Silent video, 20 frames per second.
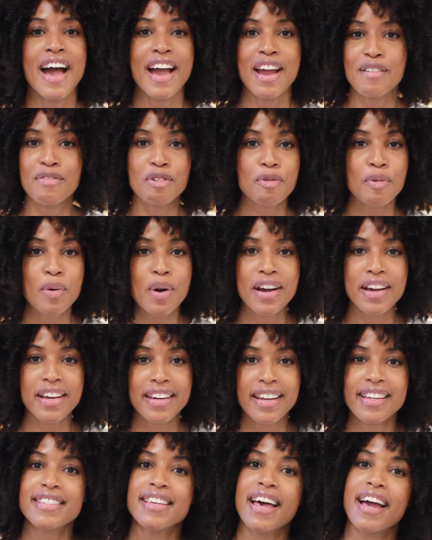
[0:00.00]
Hi
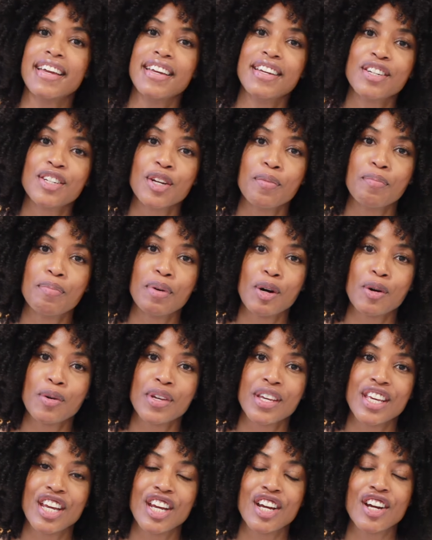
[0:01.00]
everyone, it's Aisha, Beau
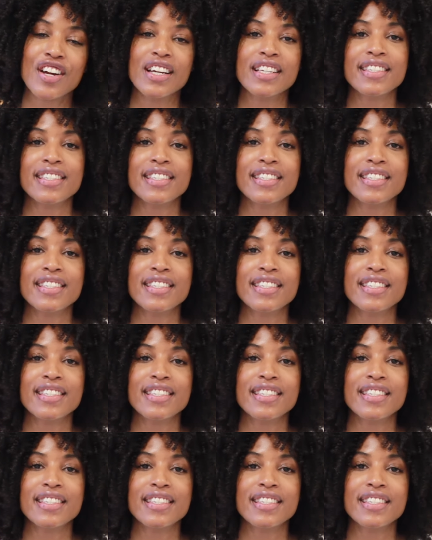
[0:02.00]
here,